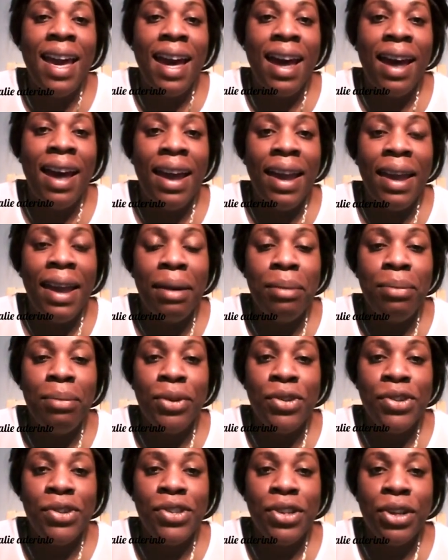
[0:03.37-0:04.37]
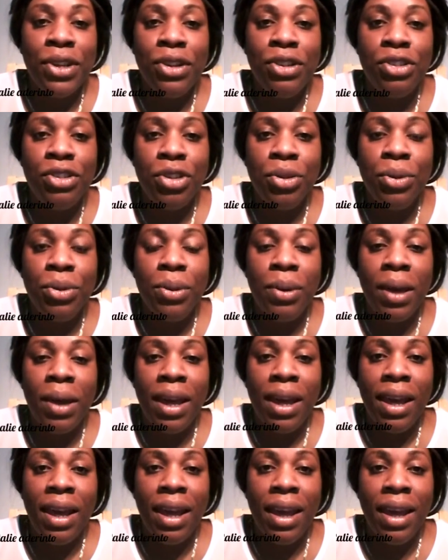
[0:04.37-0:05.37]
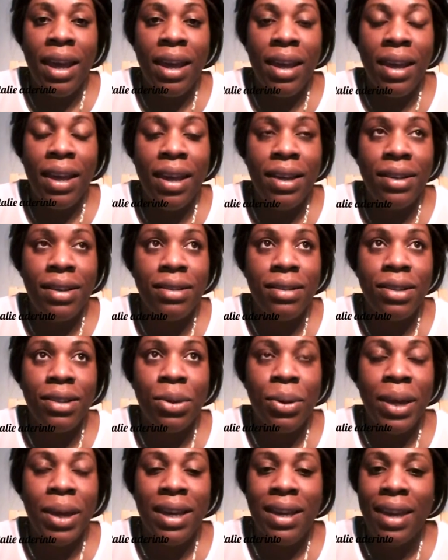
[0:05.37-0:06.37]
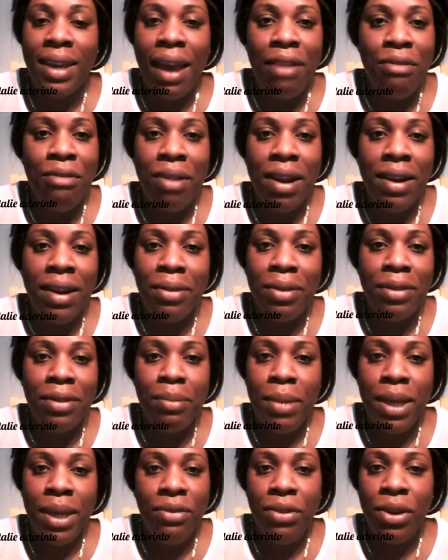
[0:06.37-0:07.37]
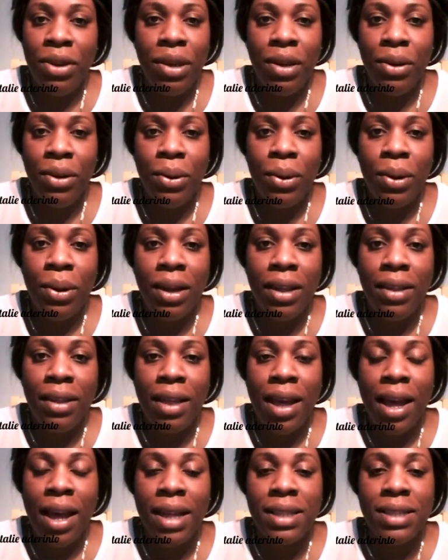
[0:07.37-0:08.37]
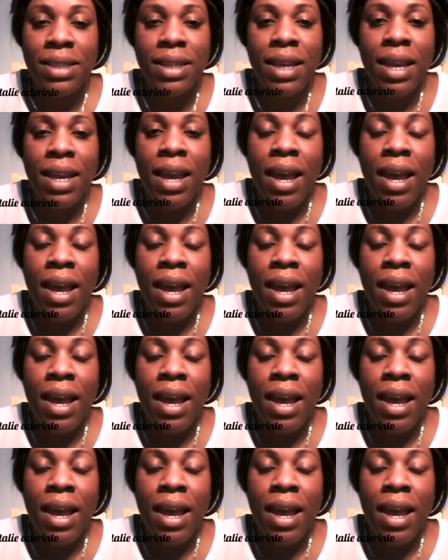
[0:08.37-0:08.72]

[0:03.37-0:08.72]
I am just going to do a quick get ready with me, if you can call it that,